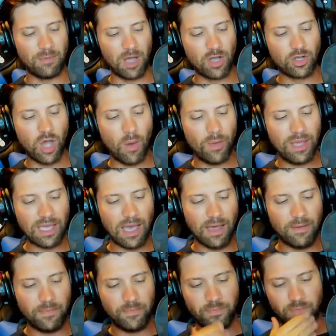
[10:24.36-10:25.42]
going
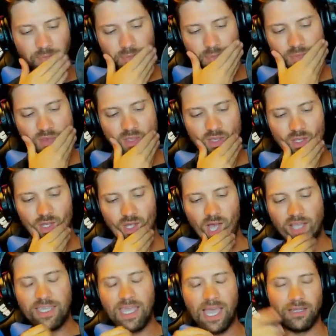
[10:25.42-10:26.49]

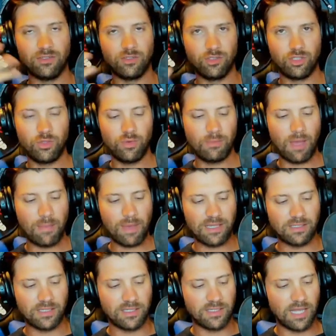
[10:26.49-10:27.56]
again, doing my
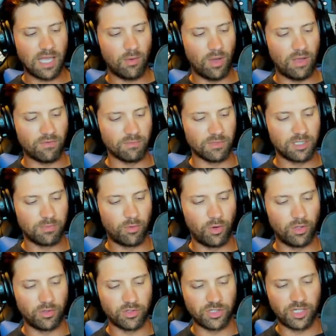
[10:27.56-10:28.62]
best to stay away from
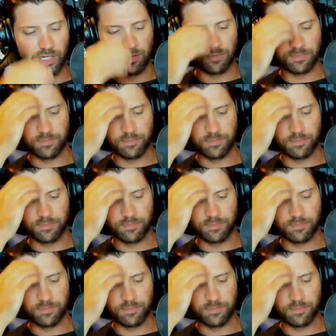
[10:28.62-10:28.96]
spoilers here.